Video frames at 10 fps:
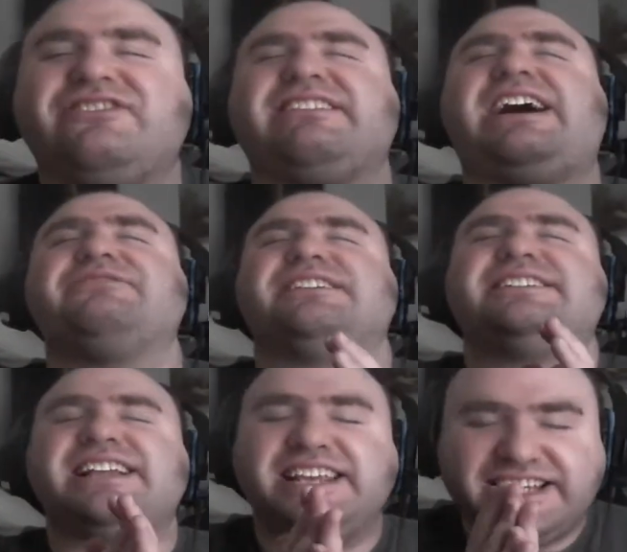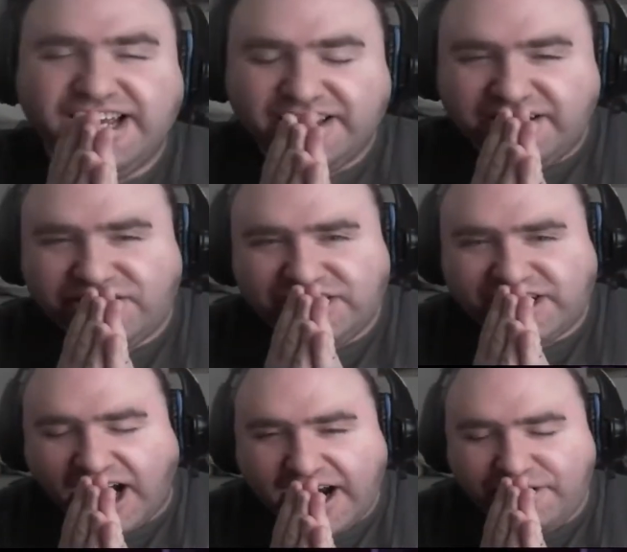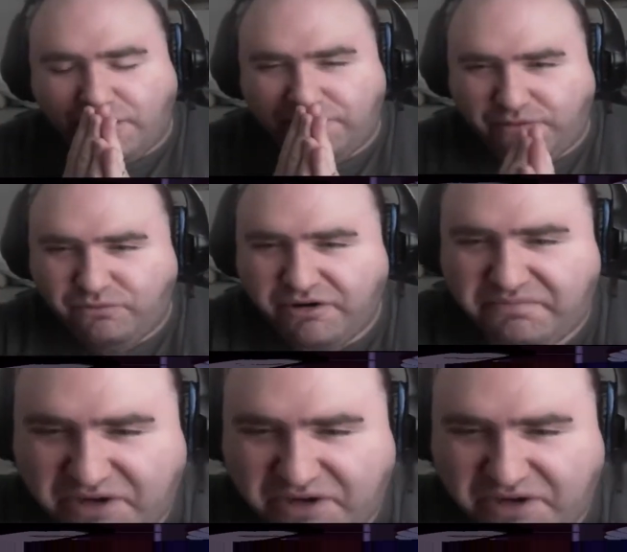clouds like that? Like she's Kaido from One